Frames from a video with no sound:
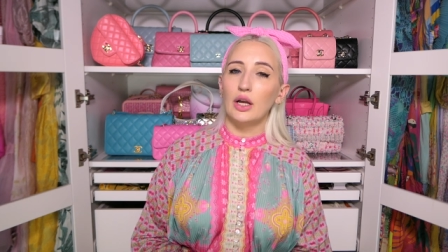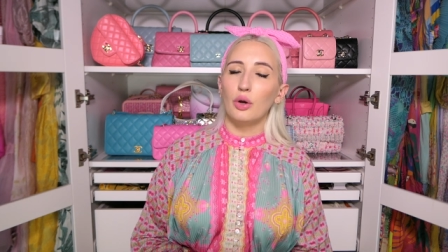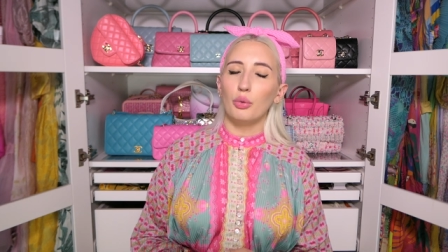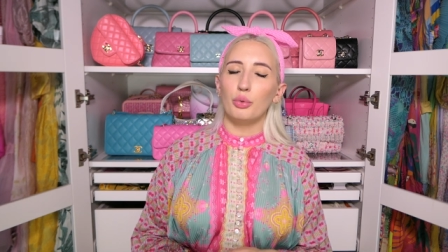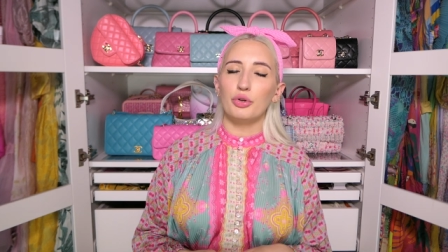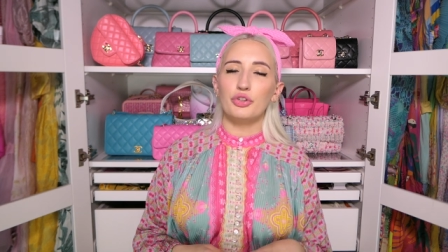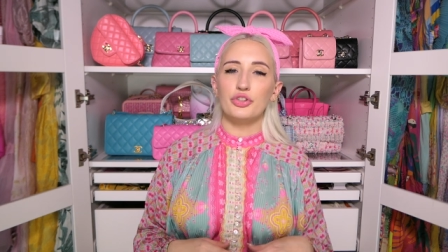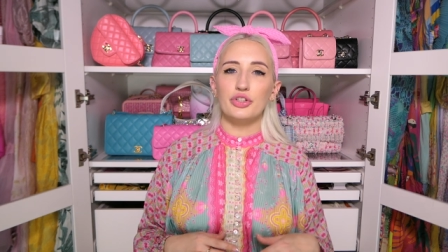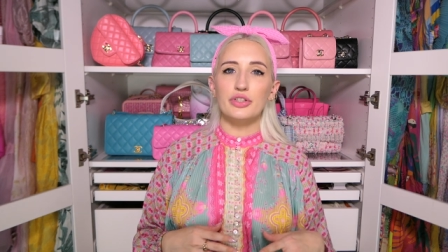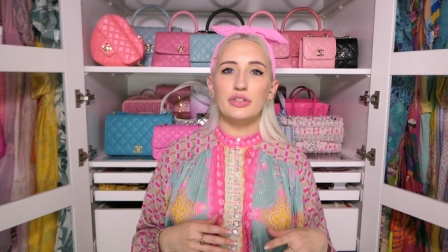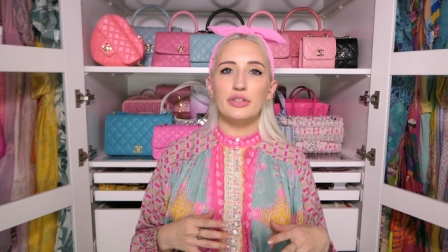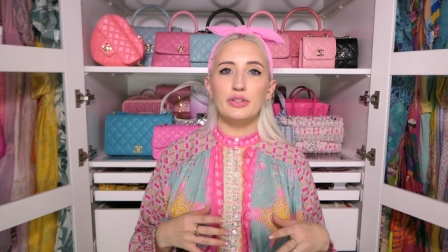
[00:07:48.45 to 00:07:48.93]

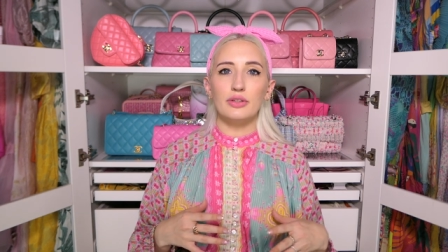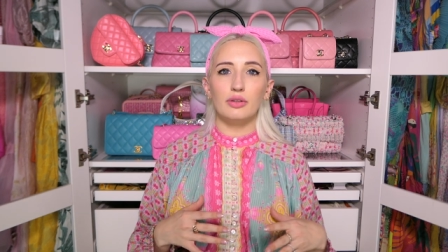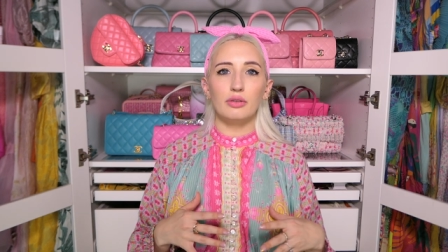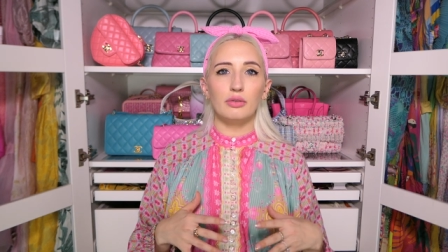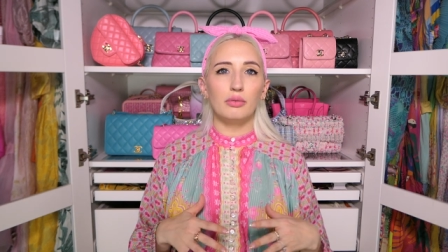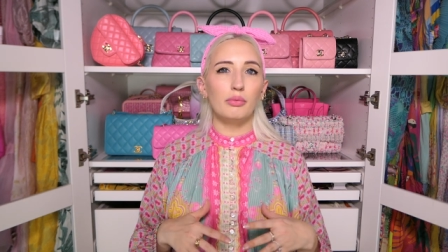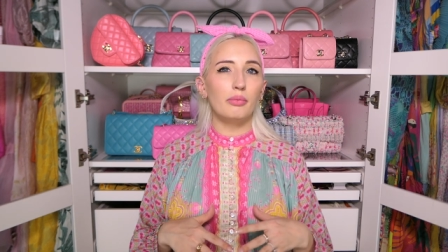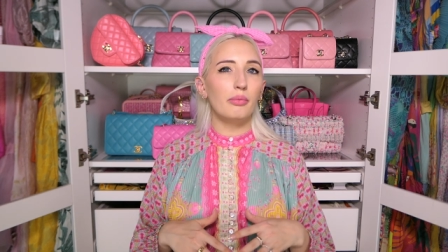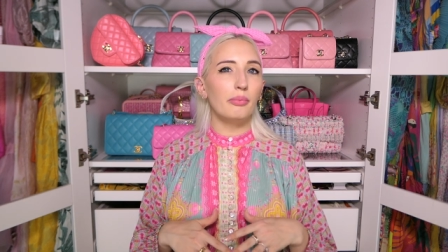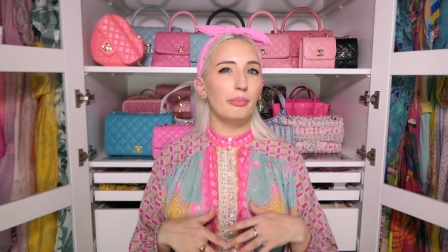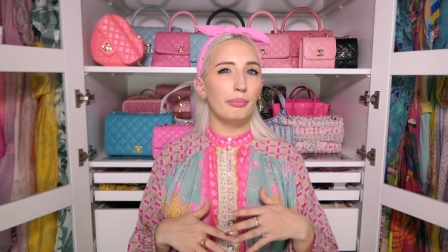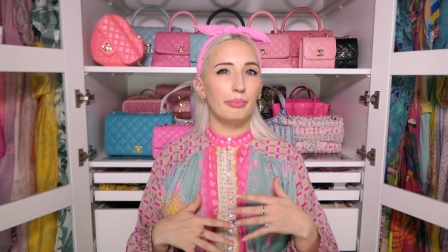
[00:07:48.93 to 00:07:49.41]
which is
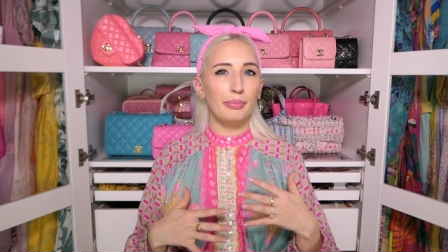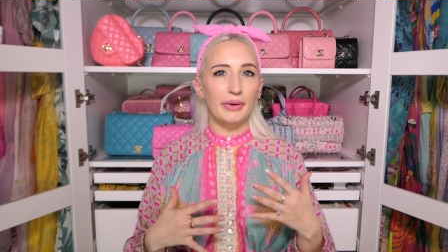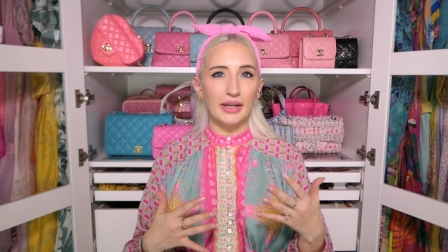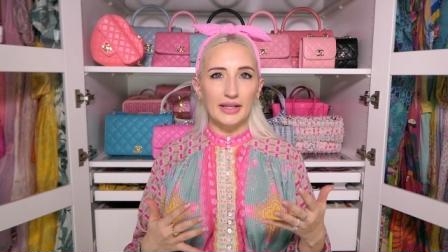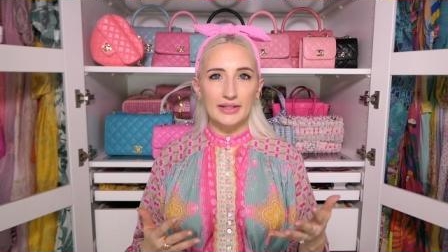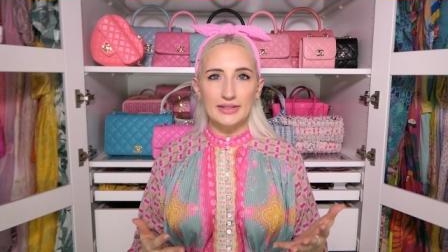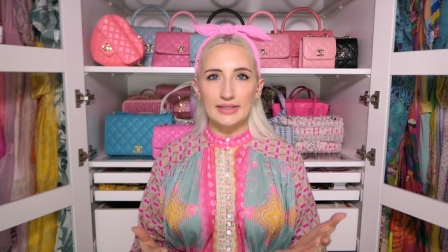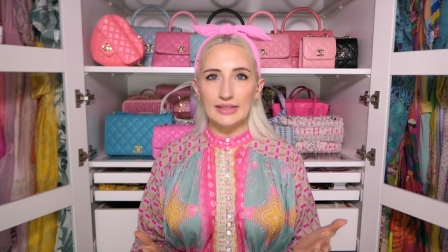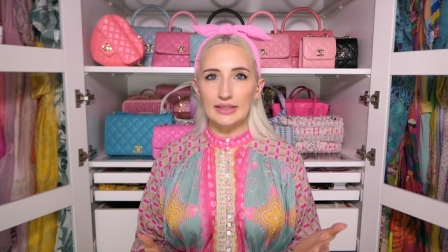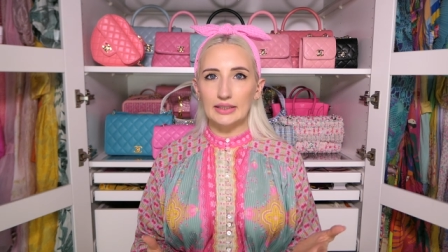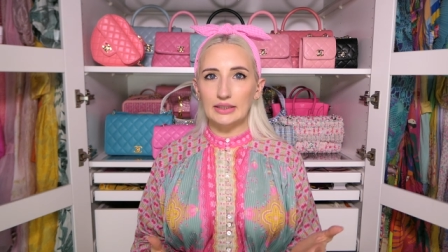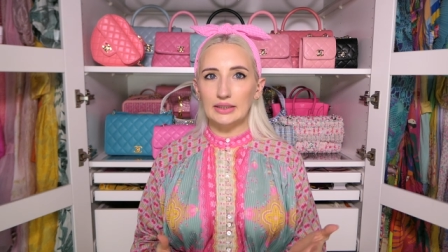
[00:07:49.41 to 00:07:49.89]

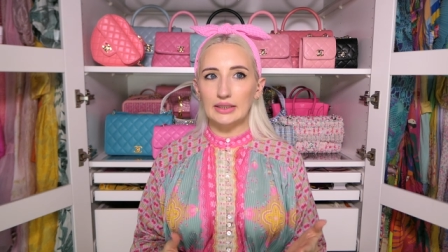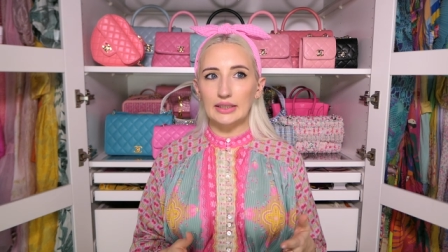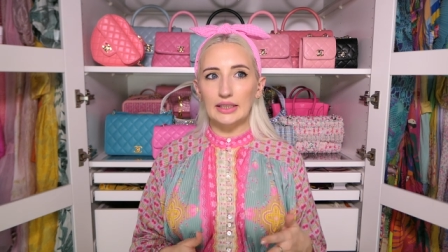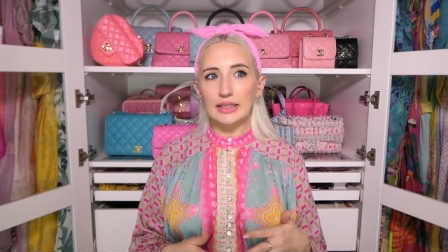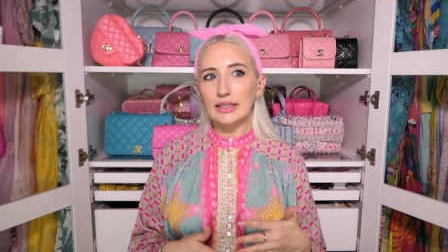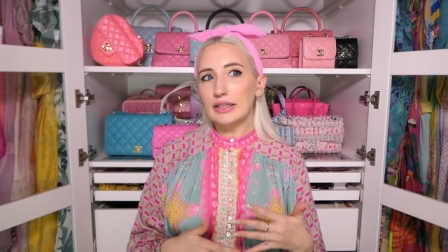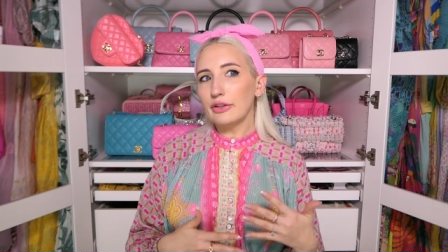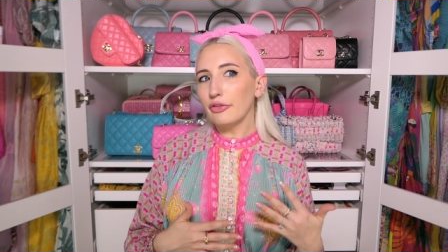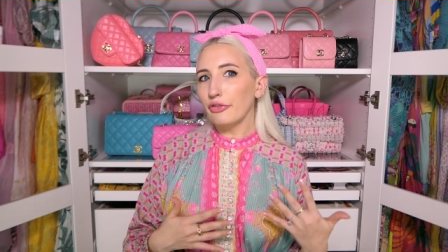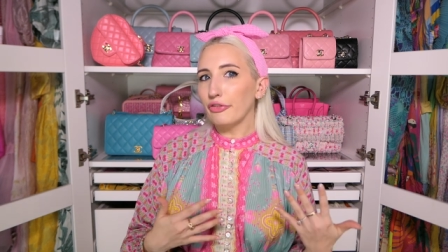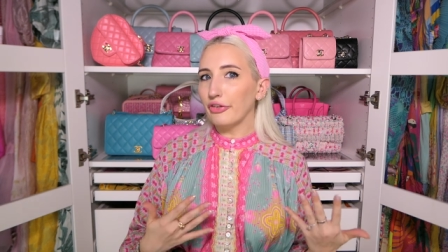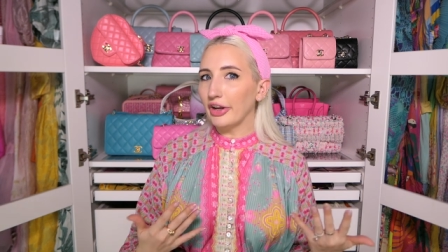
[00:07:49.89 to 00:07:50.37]
basically
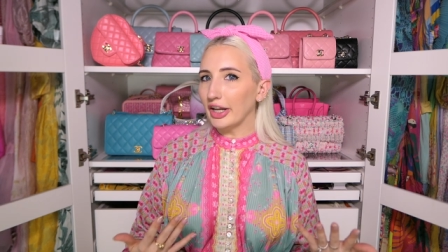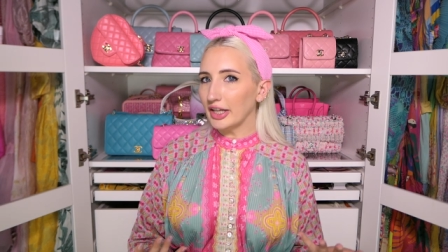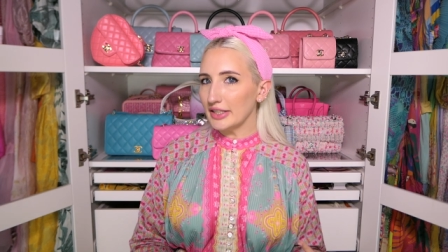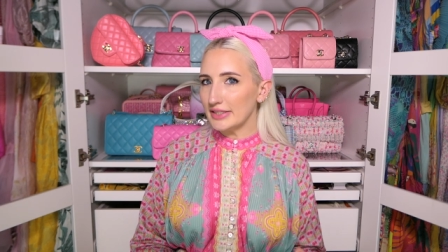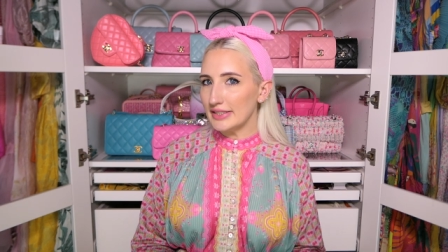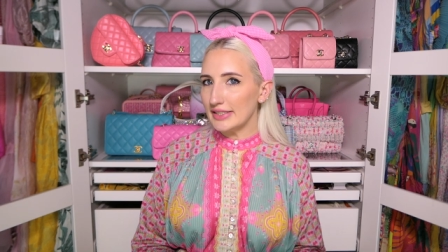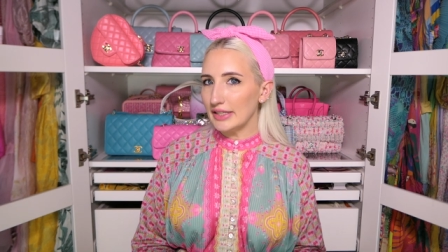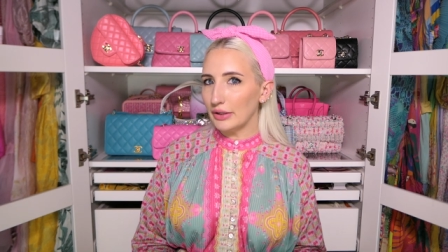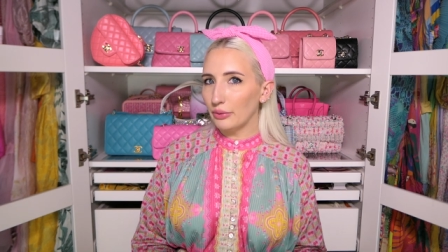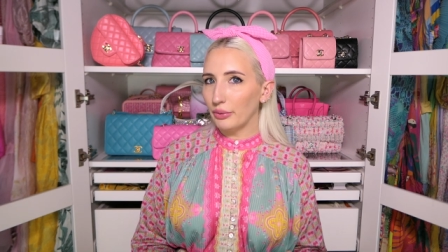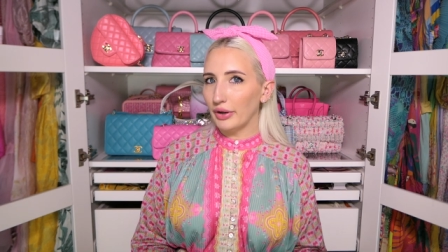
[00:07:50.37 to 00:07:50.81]
the fancy